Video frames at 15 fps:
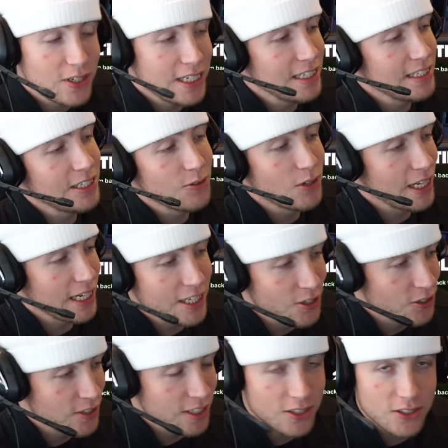easy. Well, I can
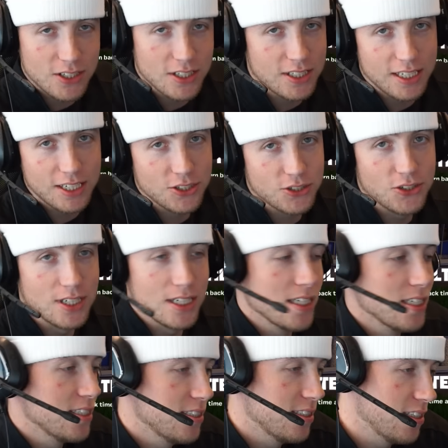only use a 6-shooter.
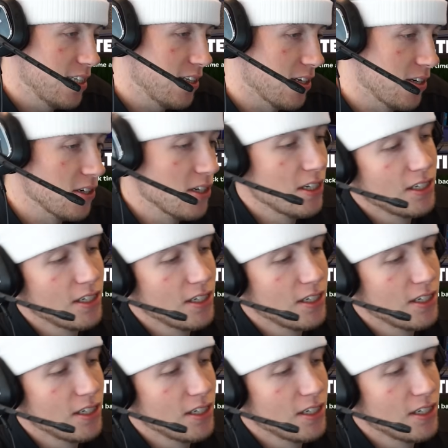So,